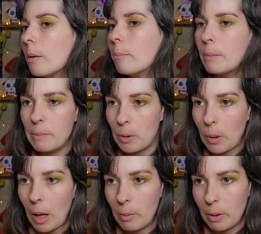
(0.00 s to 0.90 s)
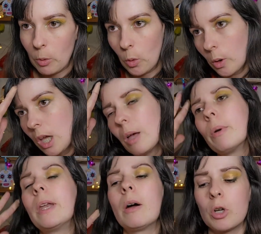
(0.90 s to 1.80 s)
Maybe build that up a bit more.
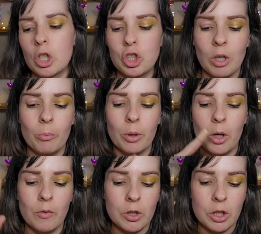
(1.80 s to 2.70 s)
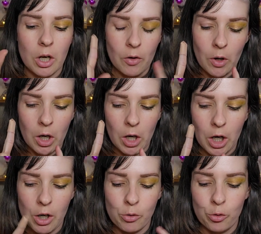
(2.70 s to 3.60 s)
But now I'm going to jump over to the other
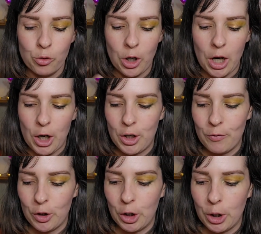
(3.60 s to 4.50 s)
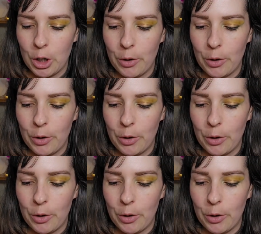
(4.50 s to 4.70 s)
eye and create another look.